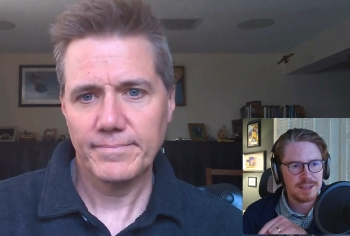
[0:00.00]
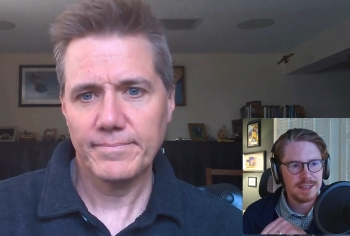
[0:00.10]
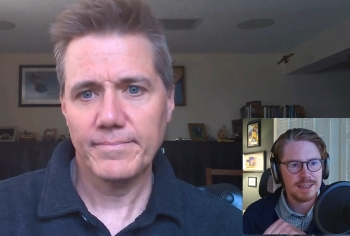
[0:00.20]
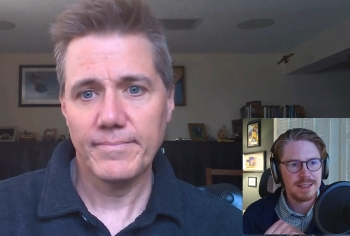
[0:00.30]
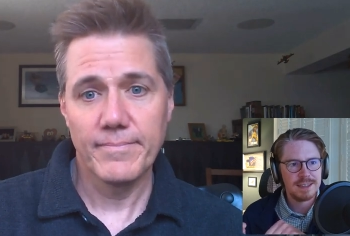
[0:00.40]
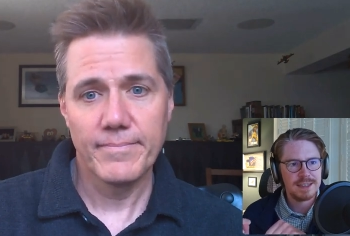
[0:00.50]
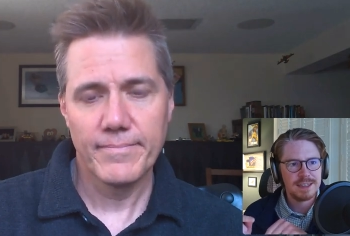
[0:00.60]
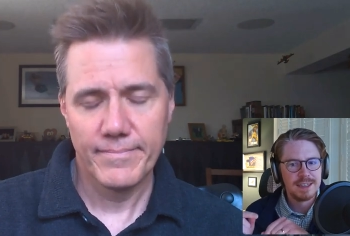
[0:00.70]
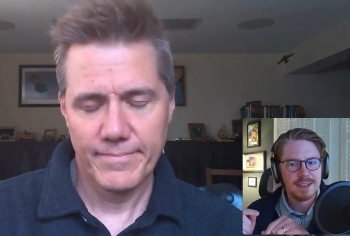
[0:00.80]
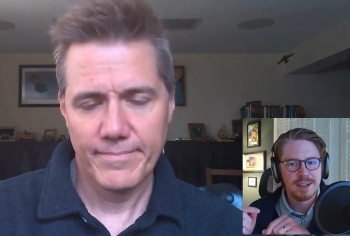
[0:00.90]
Speaker 1: And
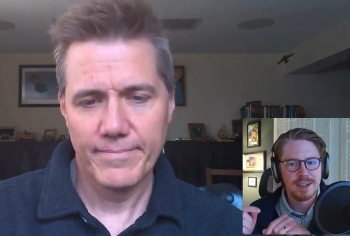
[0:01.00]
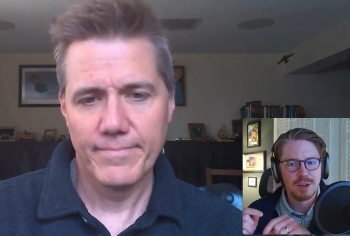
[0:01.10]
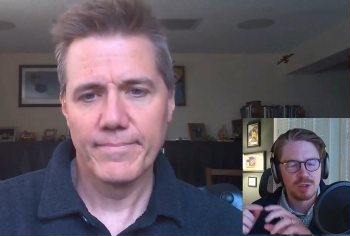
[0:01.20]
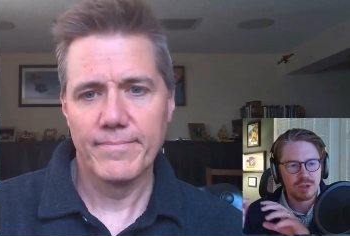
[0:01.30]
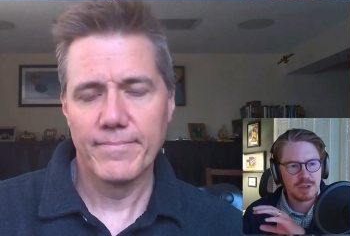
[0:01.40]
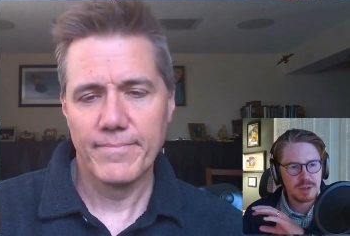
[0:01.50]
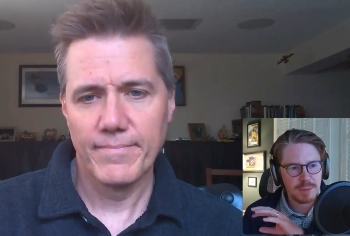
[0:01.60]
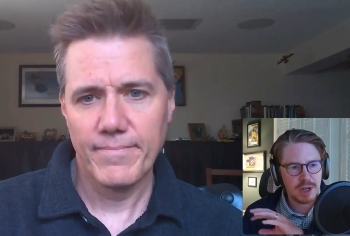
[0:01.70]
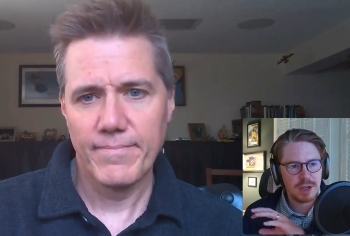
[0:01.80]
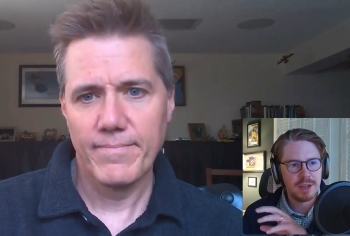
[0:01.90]
uh, or turn
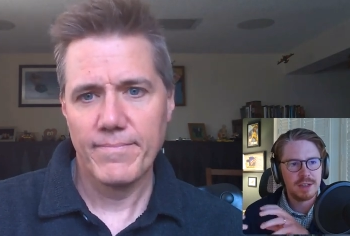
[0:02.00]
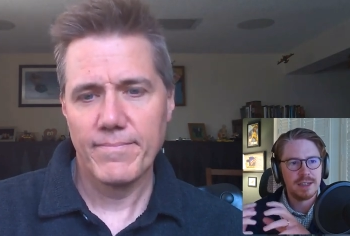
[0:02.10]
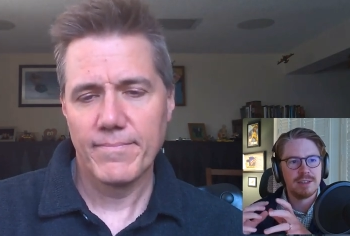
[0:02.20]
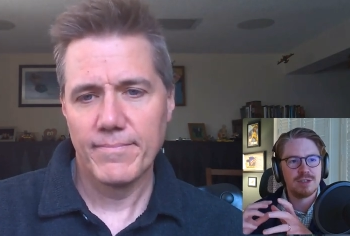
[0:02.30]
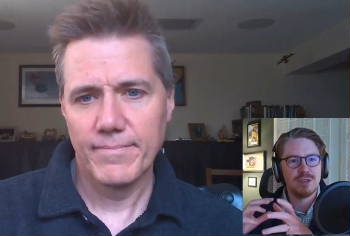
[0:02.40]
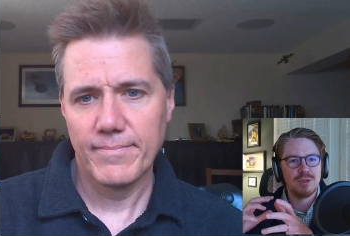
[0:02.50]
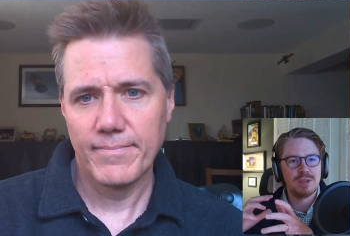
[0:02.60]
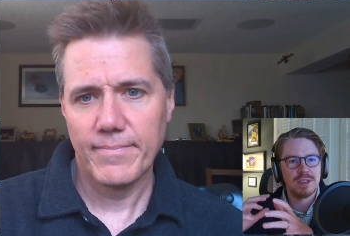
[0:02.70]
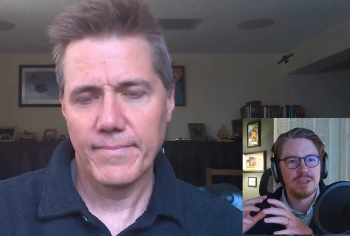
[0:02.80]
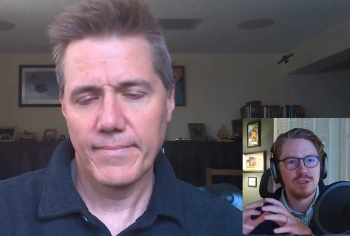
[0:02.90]
them on. And so you
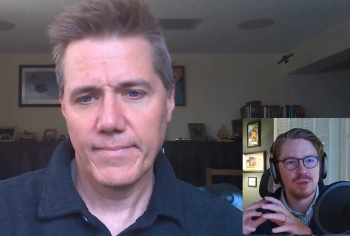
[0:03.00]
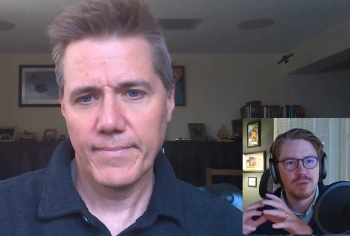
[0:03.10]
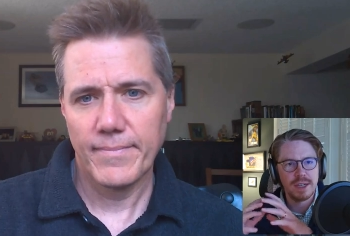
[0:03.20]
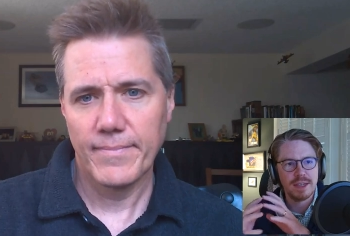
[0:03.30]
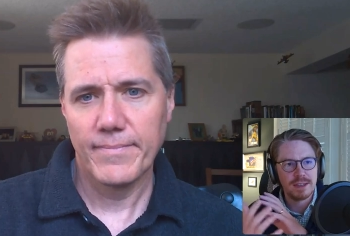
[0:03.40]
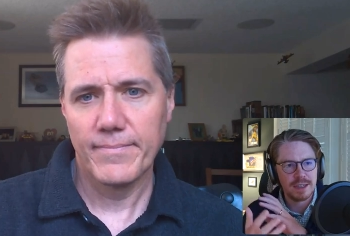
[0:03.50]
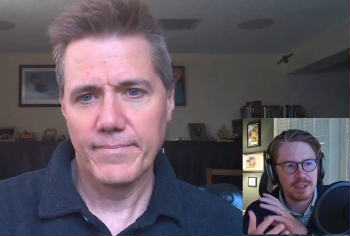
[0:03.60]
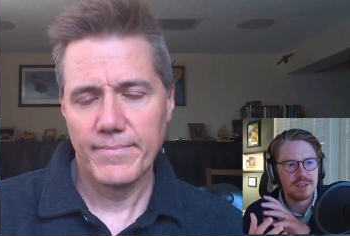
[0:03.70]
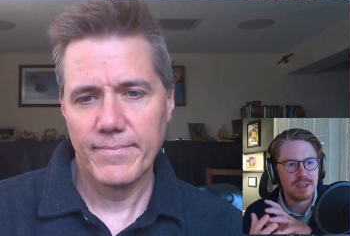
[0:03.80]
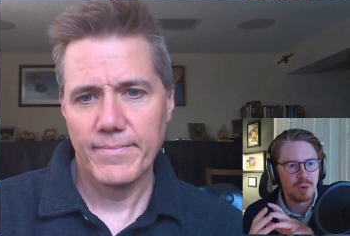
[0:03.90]
can create,
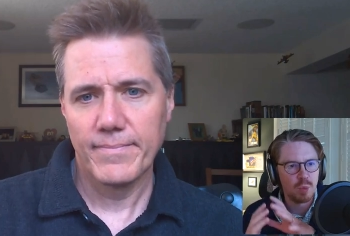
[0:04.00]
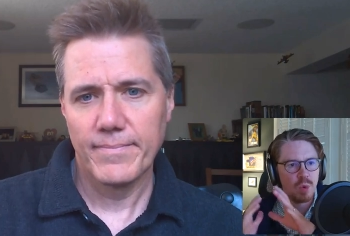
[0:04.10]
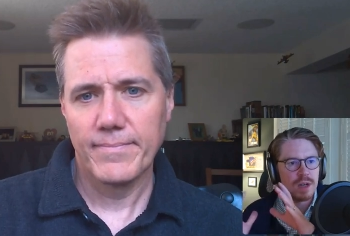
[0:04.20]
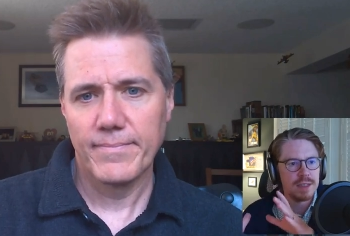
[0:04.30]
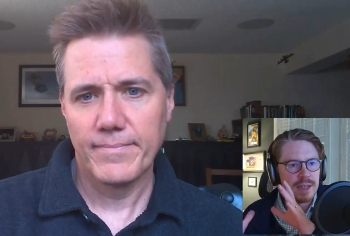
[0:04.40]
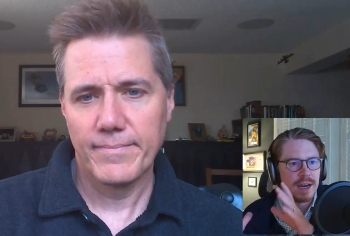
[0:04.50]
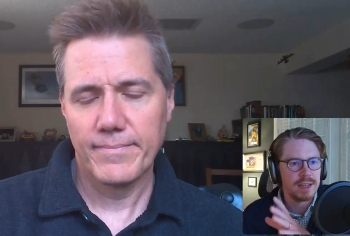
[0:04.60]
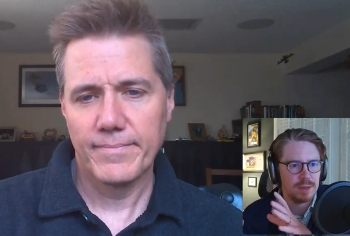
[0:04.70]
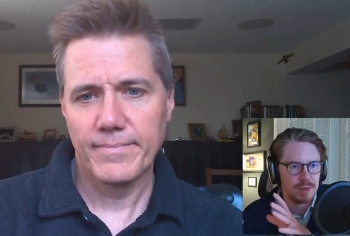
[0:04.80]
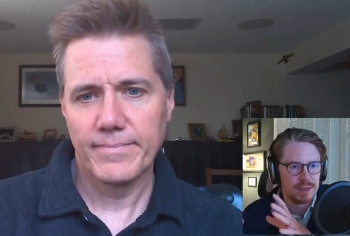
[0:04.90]
like you're saying, one
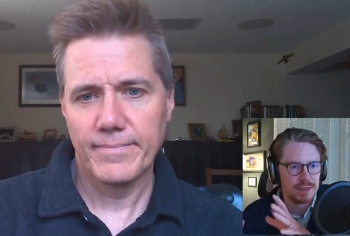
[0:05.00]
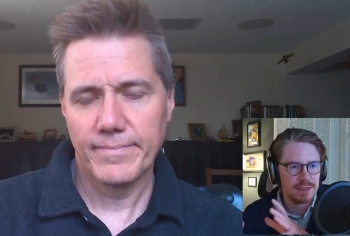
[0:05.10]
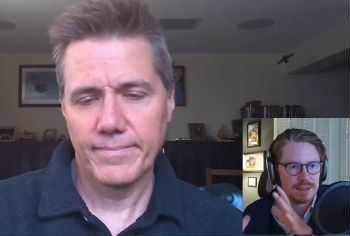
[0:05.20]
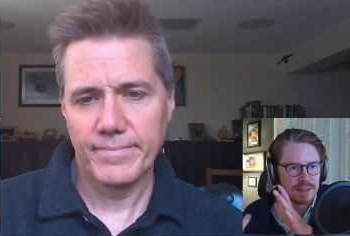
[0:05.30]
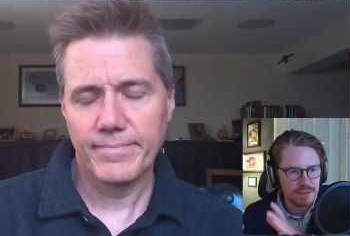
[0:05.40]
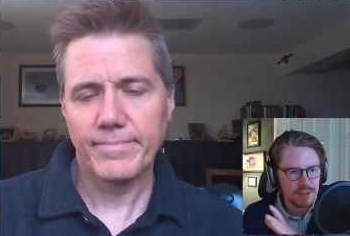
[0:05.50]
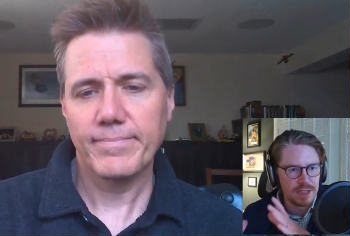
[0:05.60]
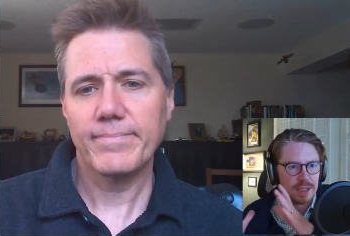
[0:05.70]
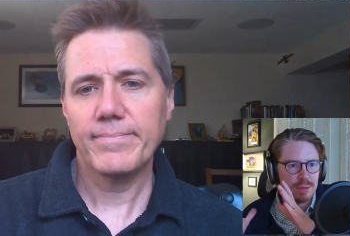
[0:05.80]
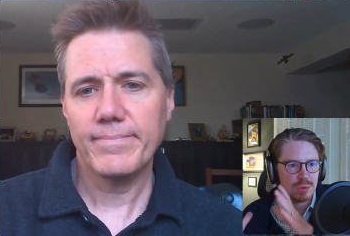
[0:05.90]
document that is
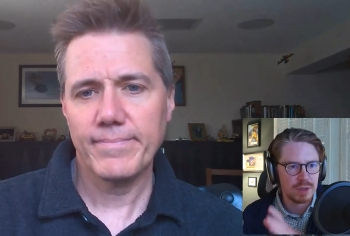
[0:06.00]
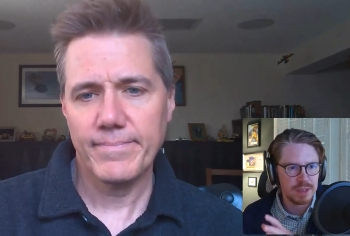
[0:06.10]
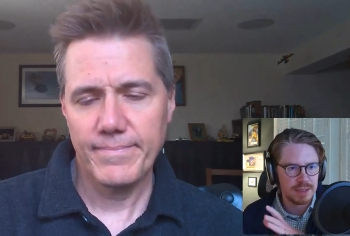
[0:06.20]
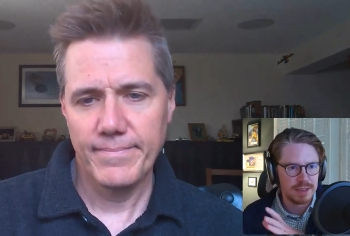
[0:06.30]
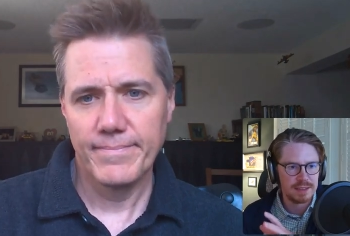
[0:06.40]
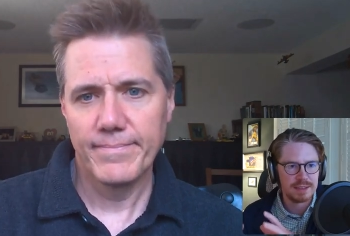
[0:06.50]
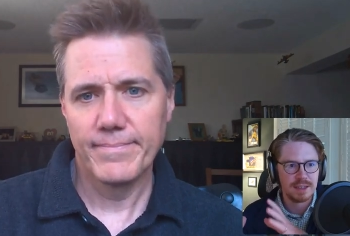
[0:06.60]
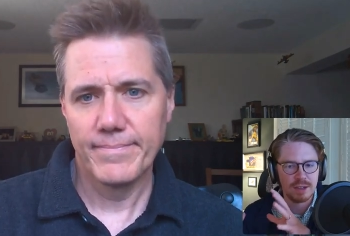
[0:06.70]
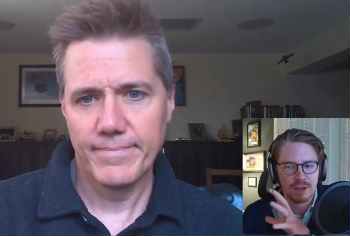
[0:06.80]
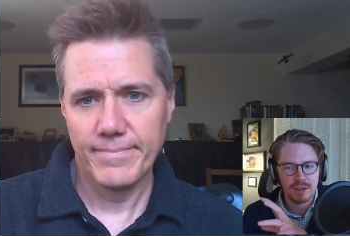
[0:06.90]
living and breathing that's
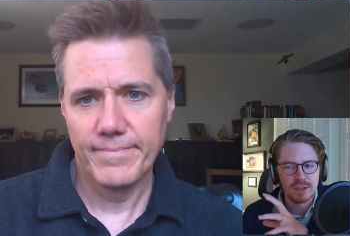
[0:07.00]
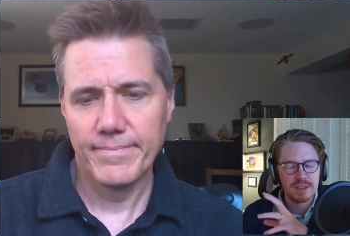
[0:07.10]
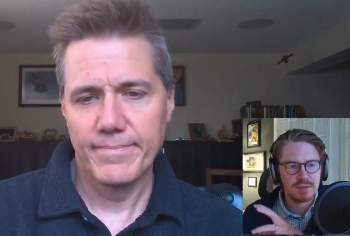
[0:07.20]
got all these